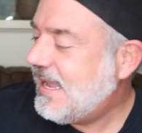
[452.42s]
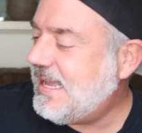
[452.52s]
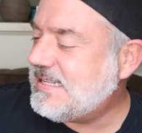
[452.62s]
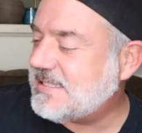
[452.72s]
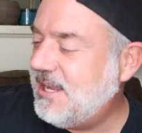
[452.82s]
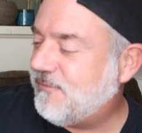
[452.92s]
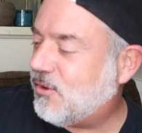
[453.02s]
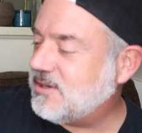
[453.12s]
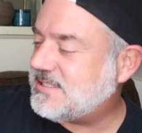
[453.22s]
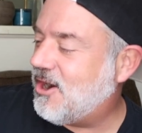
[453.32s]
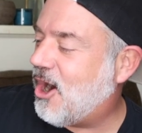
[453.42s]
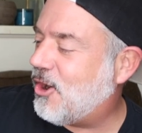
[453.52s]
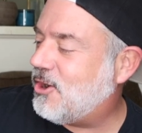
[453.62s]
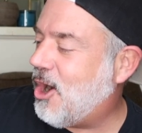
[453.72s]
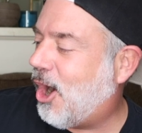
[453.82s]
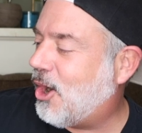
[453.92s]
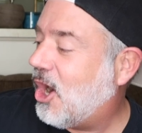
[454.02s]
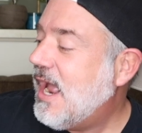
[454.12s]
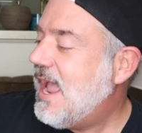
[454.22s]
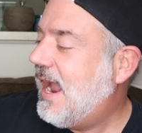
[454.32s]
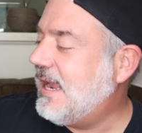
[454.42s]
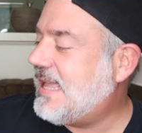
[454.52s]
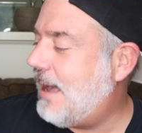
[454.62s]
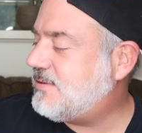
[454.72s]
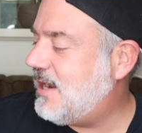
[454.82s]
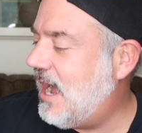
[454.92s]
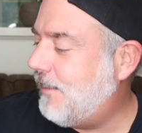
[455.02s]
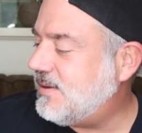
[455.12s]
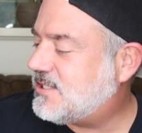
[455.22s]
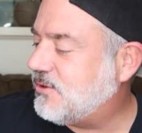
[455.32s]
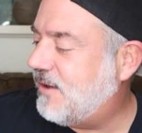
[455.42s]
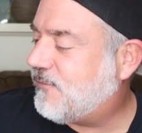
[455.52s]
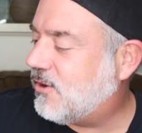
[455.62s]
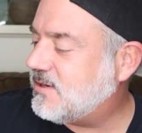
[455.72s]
Easily at first and harder, and kept it up until they